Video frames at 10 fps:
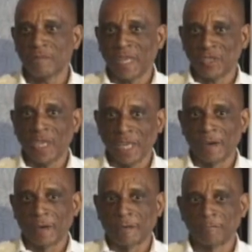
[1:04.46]
that's
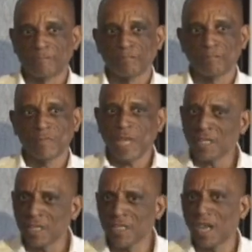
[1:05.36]
here,
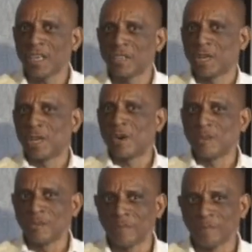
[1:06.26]
not the knowledge
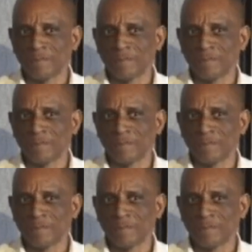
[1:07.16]
alone,